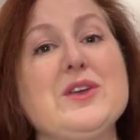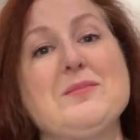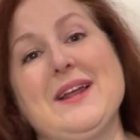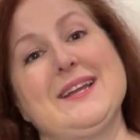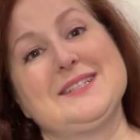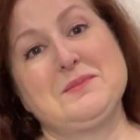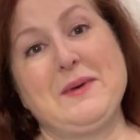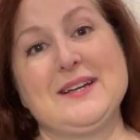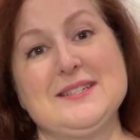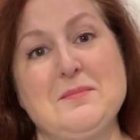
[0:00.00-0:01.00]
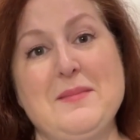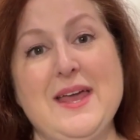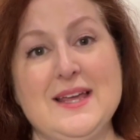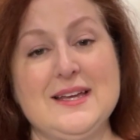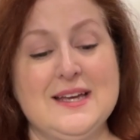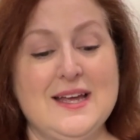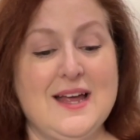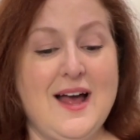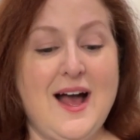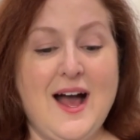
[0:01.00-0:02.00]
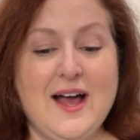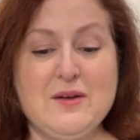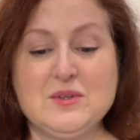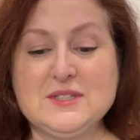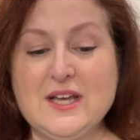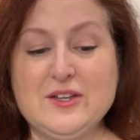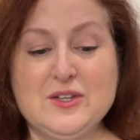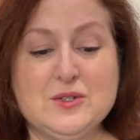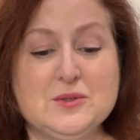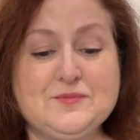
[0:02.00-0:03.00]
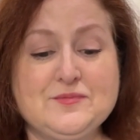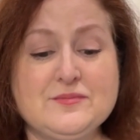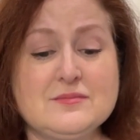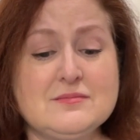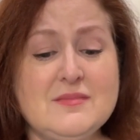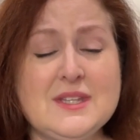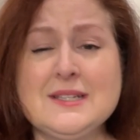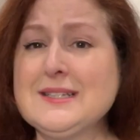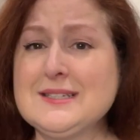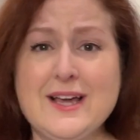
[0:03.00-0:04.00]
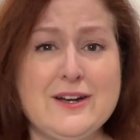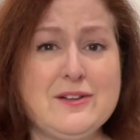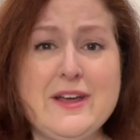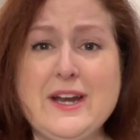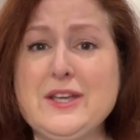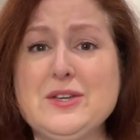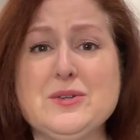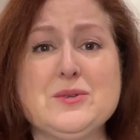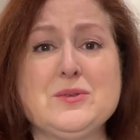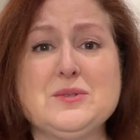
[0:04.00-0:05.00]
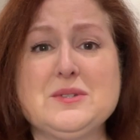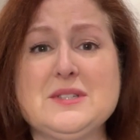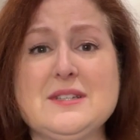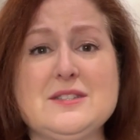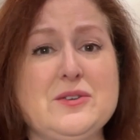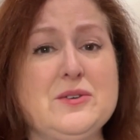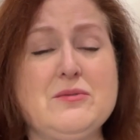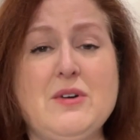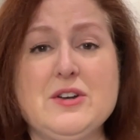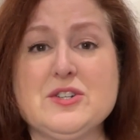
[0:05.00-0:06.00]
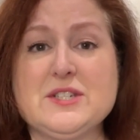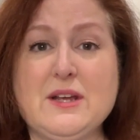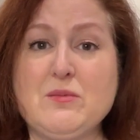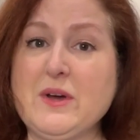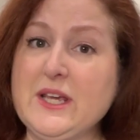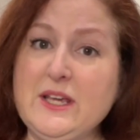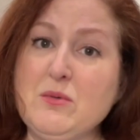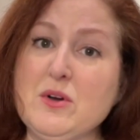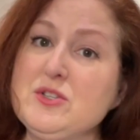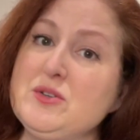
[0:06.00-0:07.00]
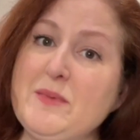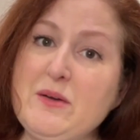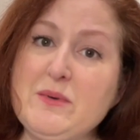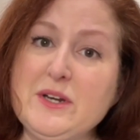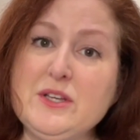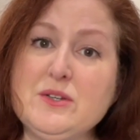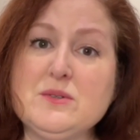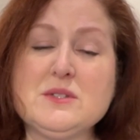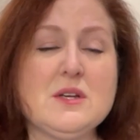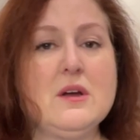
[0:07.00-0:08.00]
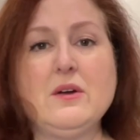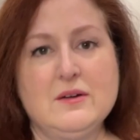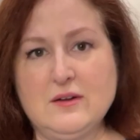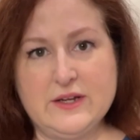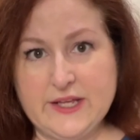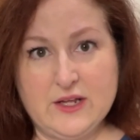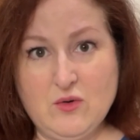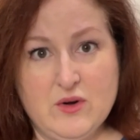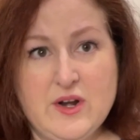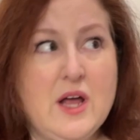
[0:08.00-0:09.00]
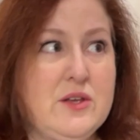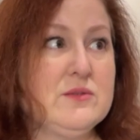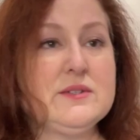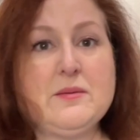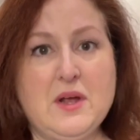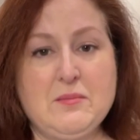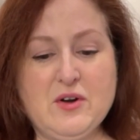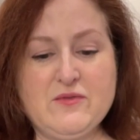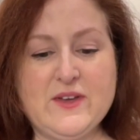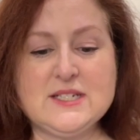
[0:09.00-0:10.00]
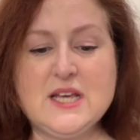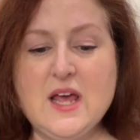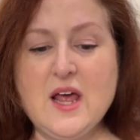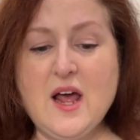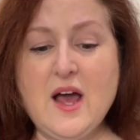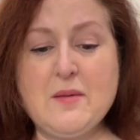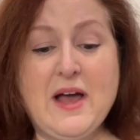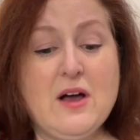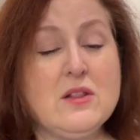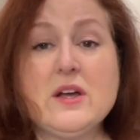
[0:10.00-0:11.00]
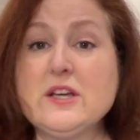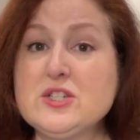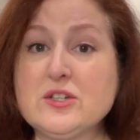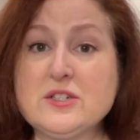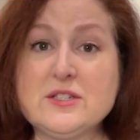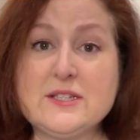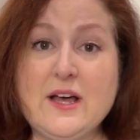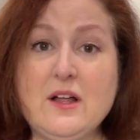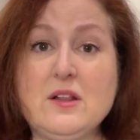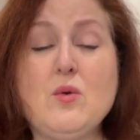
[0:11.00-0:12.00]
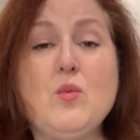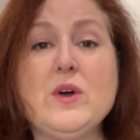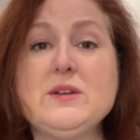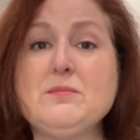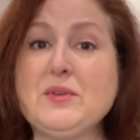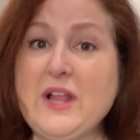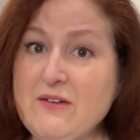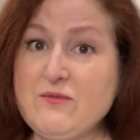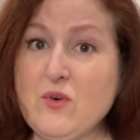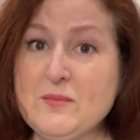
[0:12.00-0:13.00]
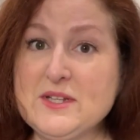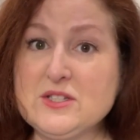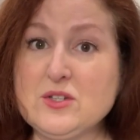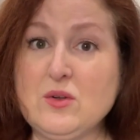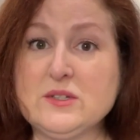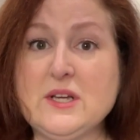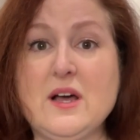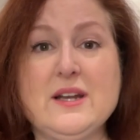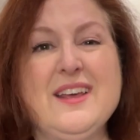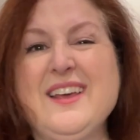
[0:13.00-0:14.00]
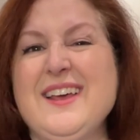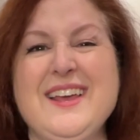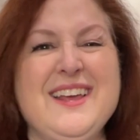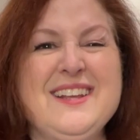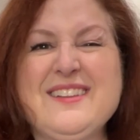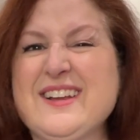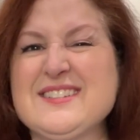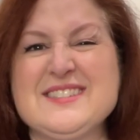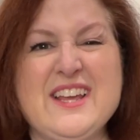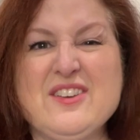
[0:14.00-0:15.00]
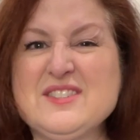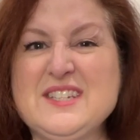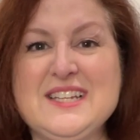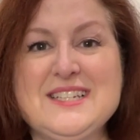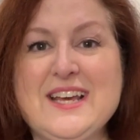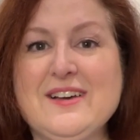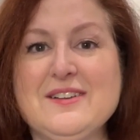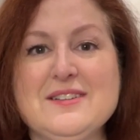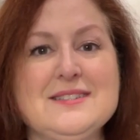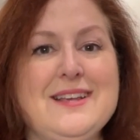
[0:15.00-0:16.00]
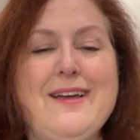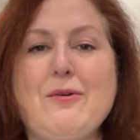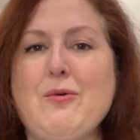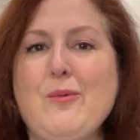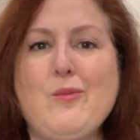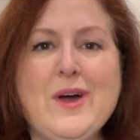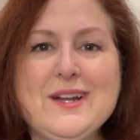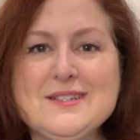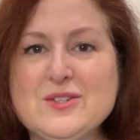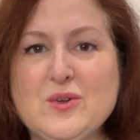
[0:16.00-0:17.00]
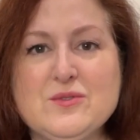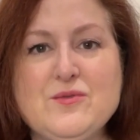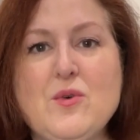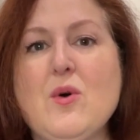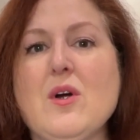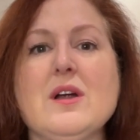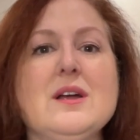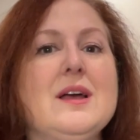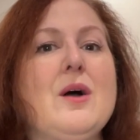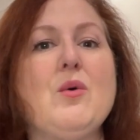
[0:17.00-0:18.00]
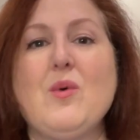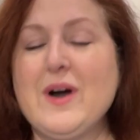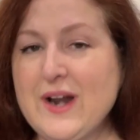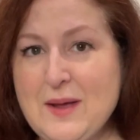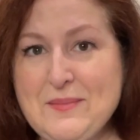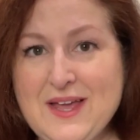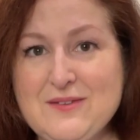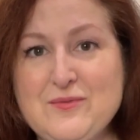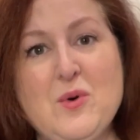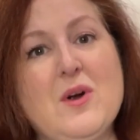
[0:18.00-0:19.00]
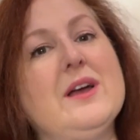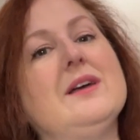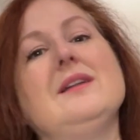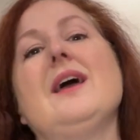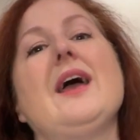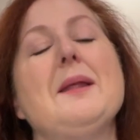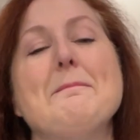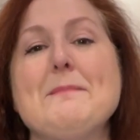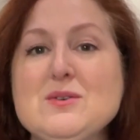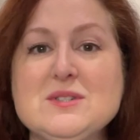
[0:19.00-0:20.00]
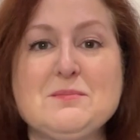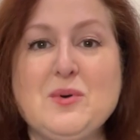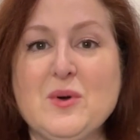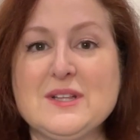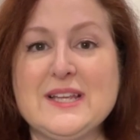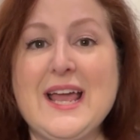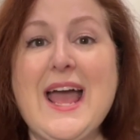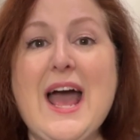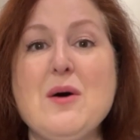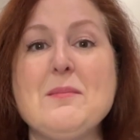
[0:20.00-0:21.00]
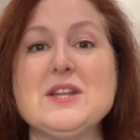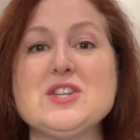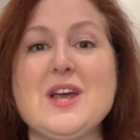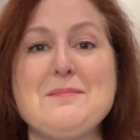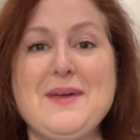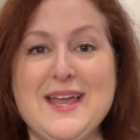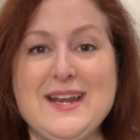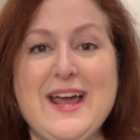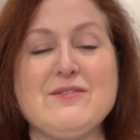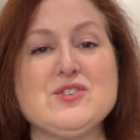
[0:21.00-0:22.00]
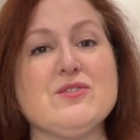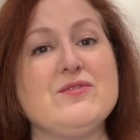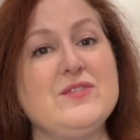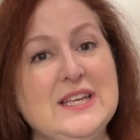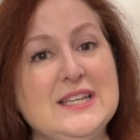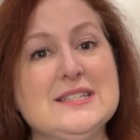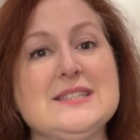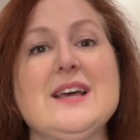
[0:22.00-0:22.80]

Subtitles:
you might expect to make. I will tell you the title that I use so you understand what keywords you might want to use, again, or not use. I'm not perfect. How long it took to sell, what platform it sold on, any like sales details, what it sold for, what I paid for it, and most importantly, how much I made after fees